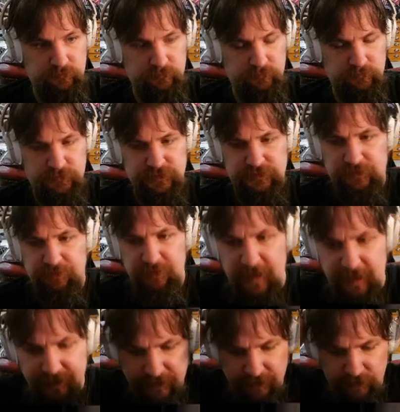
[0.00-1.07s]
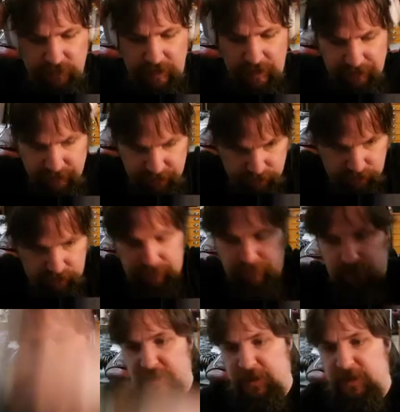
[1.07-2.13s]
Just a minute, I need to grab the door
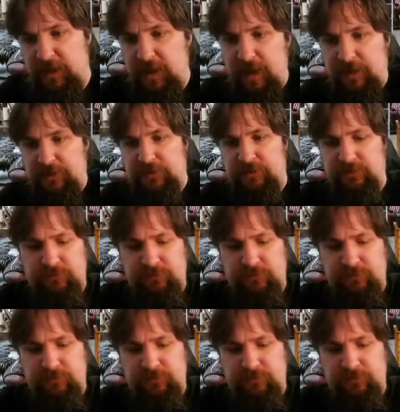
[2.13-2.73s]
for my cat.